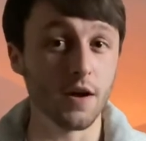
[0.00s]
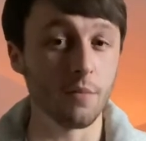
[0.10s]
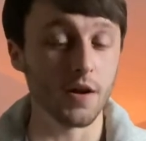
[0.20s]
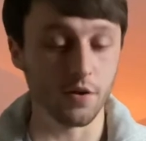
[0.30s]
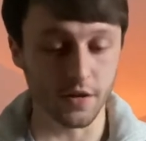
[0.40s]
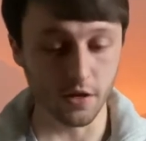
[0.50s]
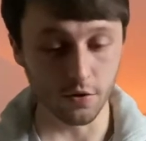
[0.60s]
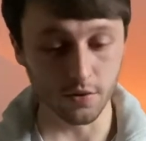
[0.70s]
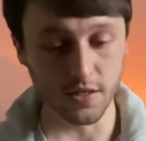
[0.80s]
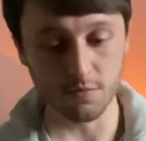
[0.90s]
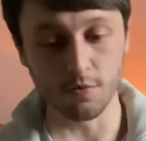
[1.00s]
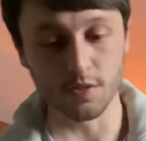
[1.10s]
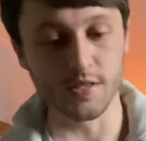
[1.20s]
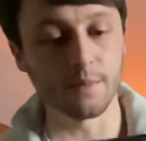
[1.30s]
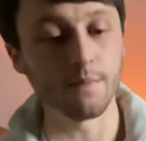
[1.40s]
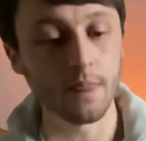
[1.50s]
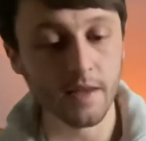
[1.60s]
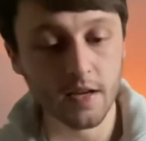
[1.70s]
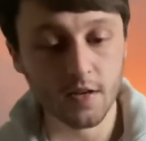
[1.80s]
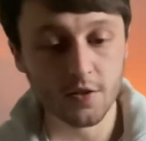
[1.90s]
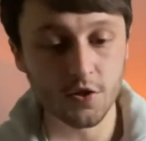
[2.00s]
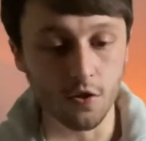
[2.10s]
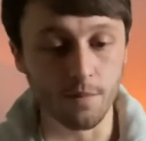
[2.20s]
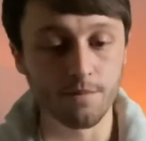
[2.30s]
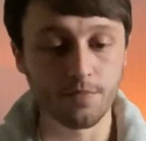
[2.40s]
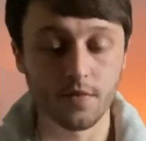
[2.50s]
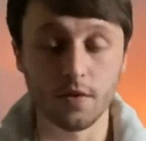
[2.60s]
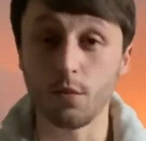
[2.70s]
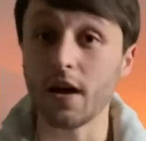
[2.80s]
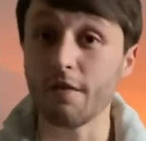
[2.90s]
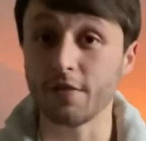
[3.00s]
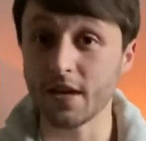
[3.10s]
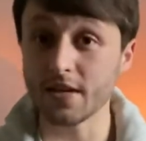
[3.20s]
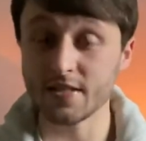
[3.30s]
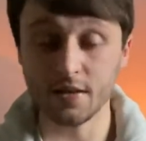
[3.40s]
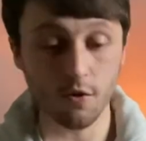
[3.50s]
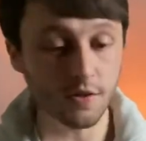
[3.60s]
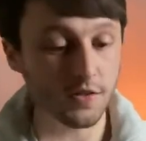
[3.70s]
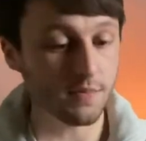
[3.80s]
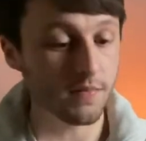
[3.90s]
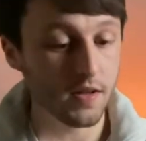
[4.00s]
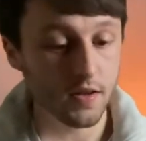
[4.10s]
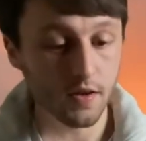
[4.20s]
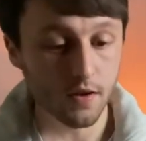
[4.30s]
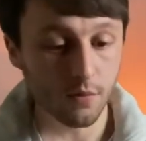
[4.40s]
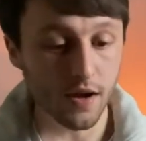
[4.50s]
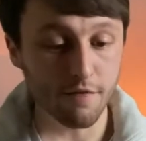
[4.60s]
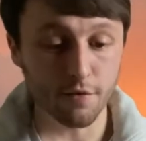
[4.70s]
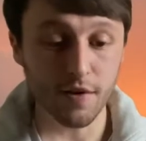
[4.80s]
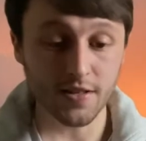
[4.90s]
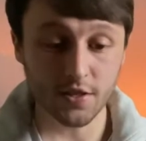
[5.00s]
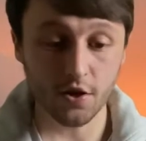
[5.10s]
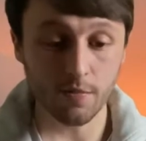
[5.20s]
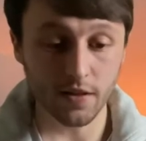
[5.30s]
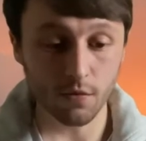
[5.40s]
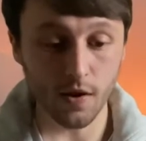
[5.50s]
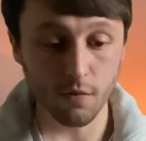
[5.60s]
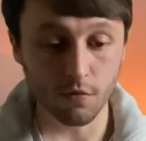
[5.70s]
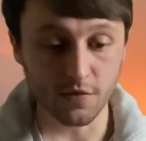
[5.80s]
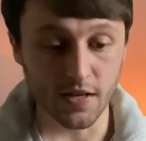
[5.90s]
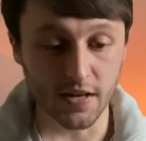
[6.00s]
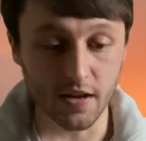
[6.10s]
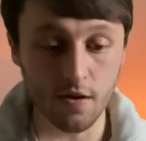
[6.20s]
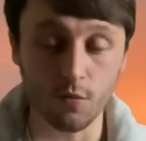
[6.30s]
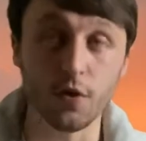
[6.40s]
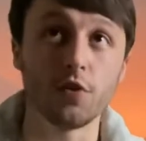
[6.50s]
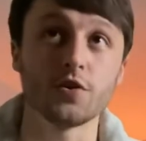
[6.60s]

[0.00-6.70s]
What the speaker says: may not include these, but we'll see. So, we have the Ghastly Ones, we have The Rats Are Coming, The Werewolves Are Here. We also